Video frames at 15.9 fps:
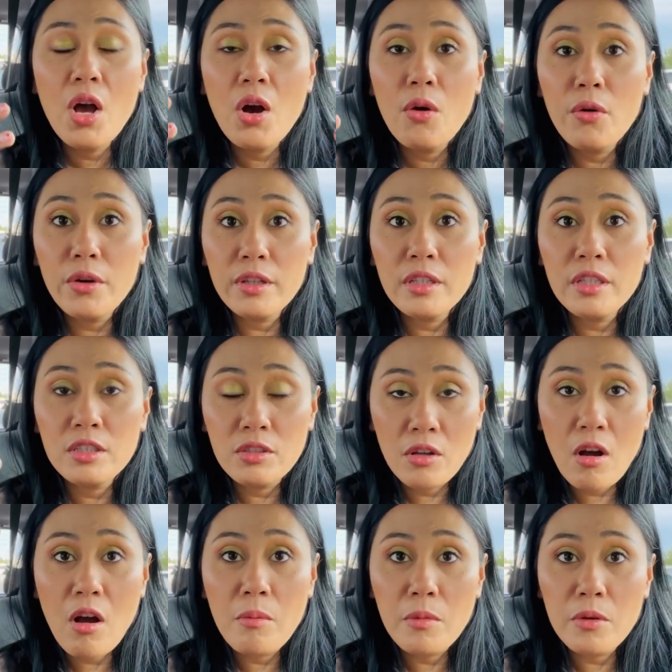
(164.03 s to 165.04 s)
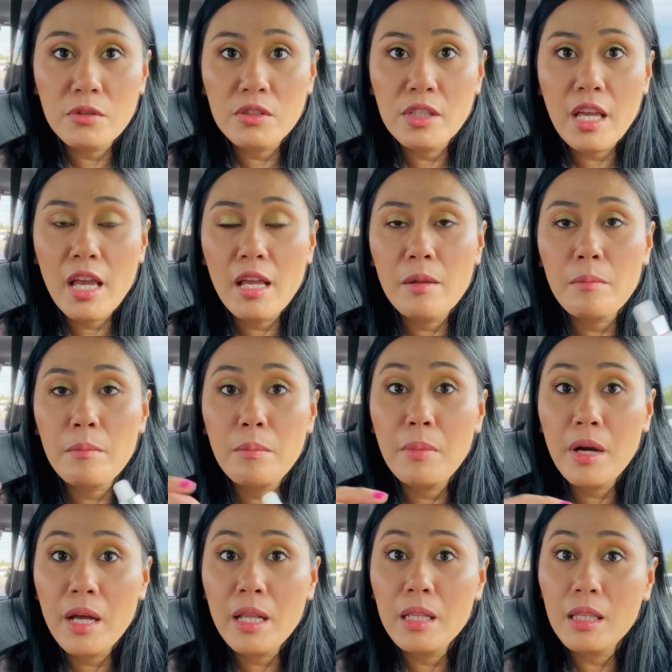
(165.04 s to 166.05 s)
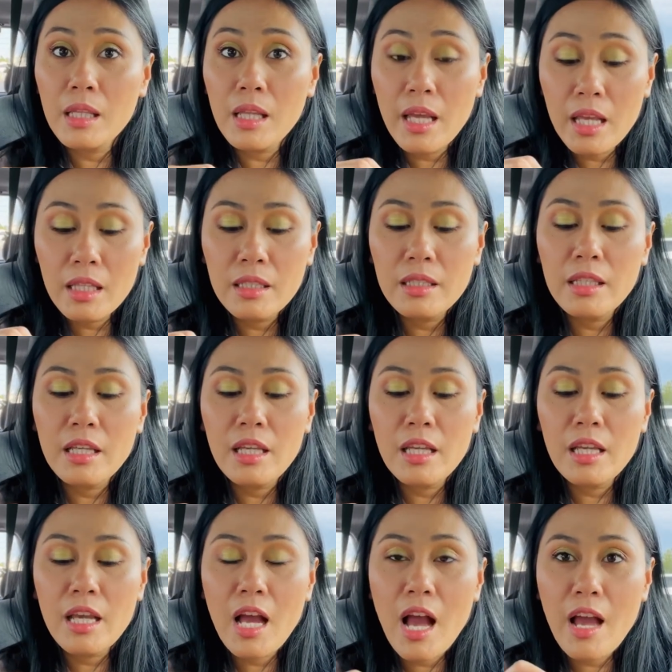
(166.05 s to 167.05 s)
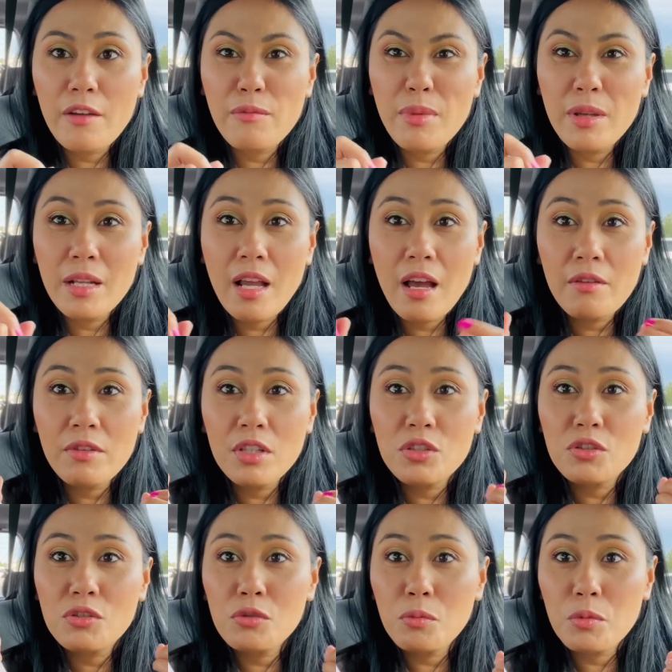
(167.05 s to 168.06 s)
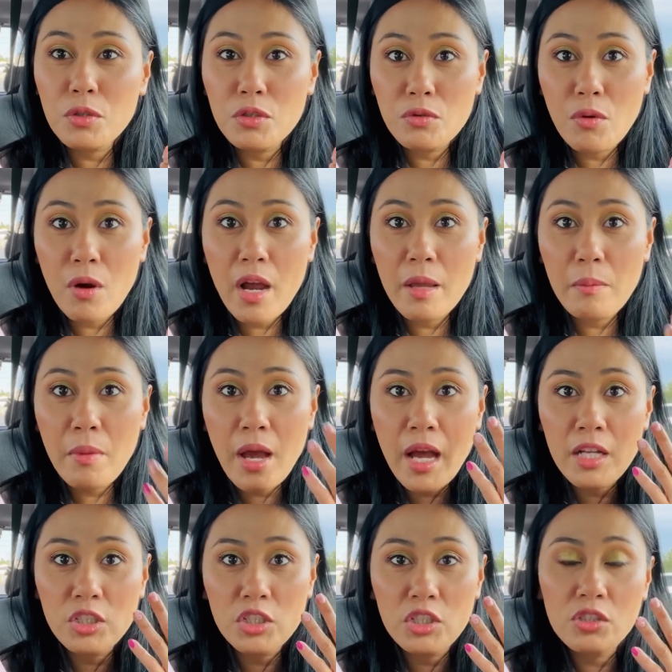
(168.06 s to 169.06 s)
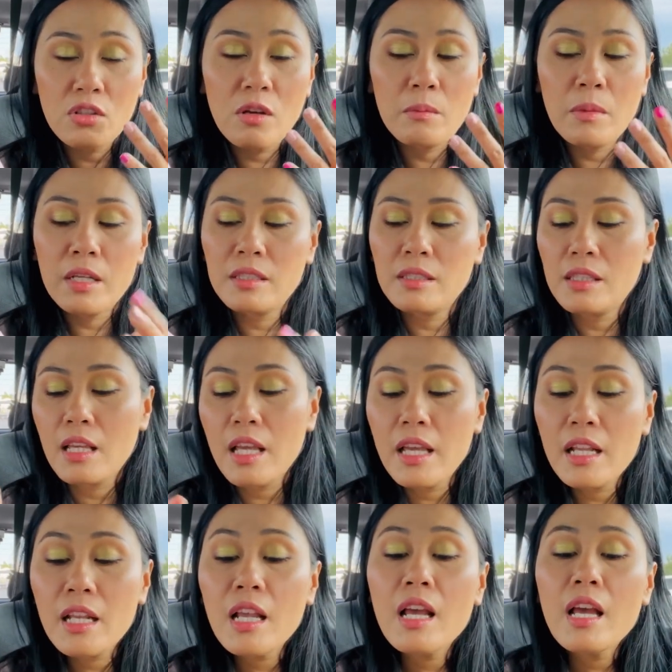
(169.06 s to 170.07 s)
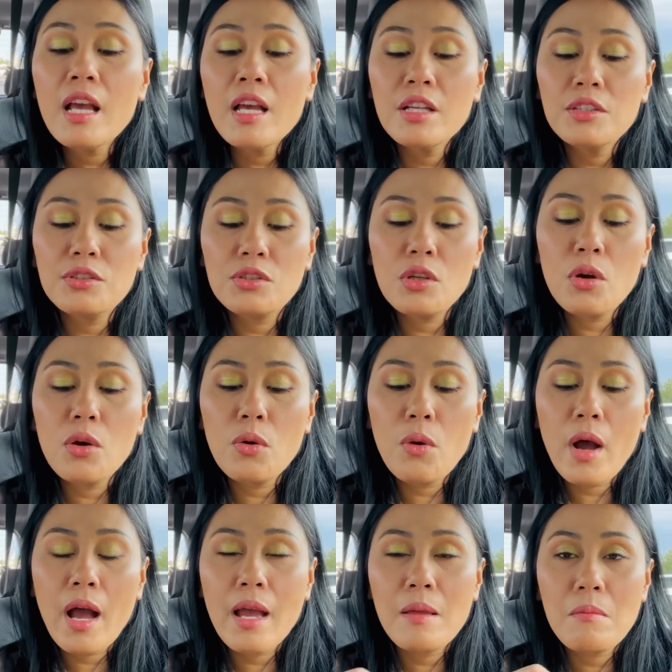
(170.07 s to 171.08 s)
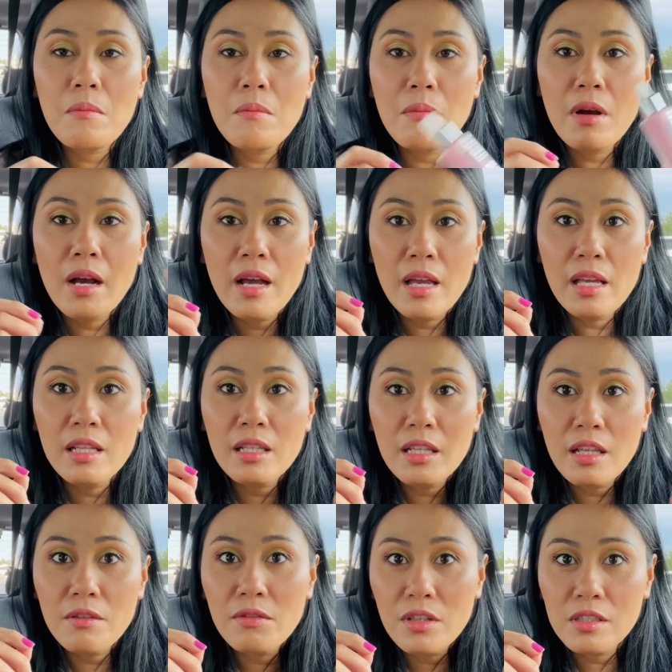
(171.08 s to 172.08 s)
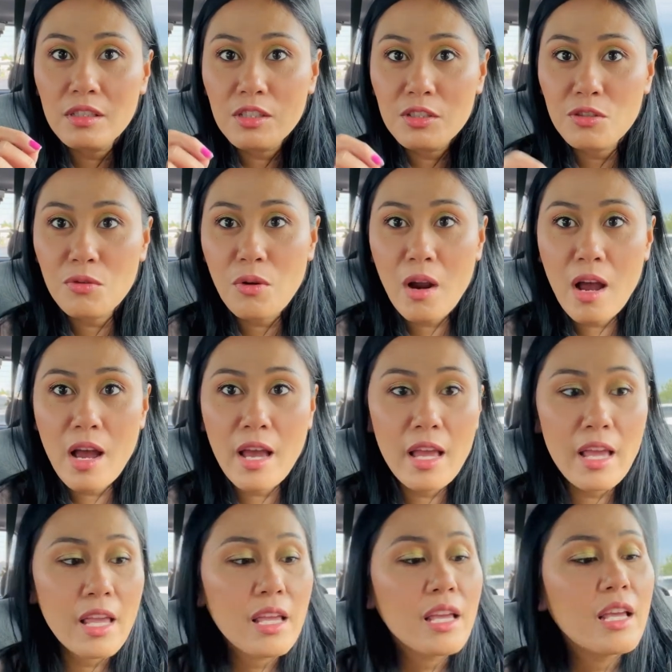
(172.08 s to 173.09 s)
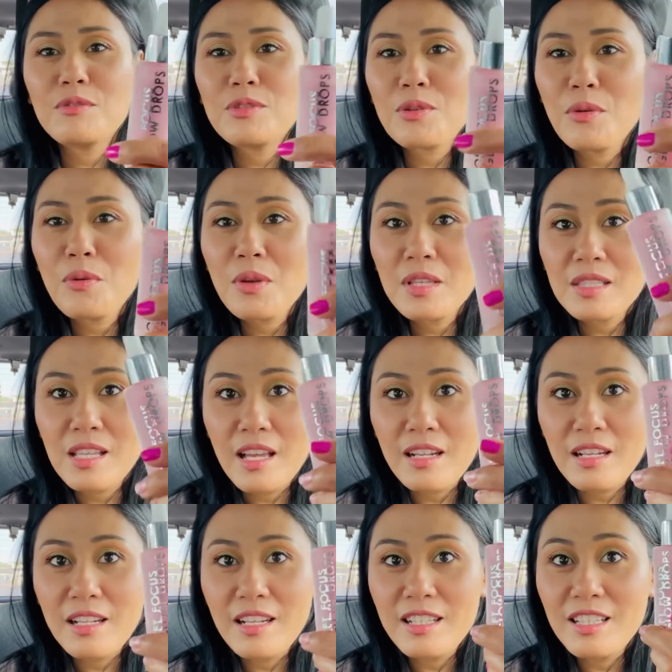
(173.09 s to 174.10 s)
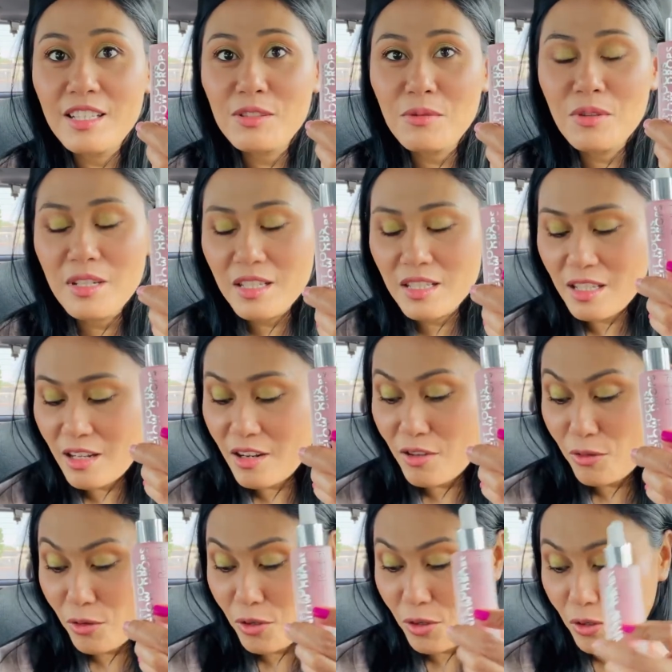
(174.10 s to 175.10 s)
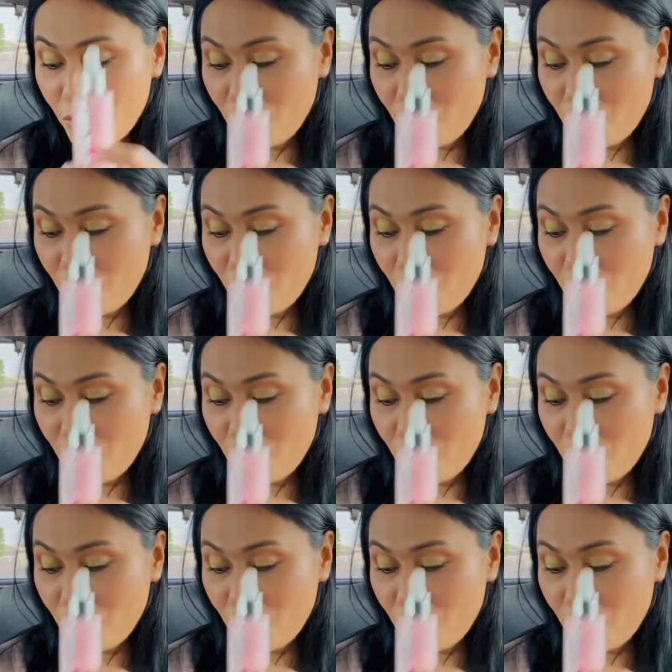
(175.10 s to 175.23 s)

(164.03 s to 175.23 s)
oily to combo skin, but lately I've been having super dry patches on my skin, so I might give this a try. So excited. This one is another good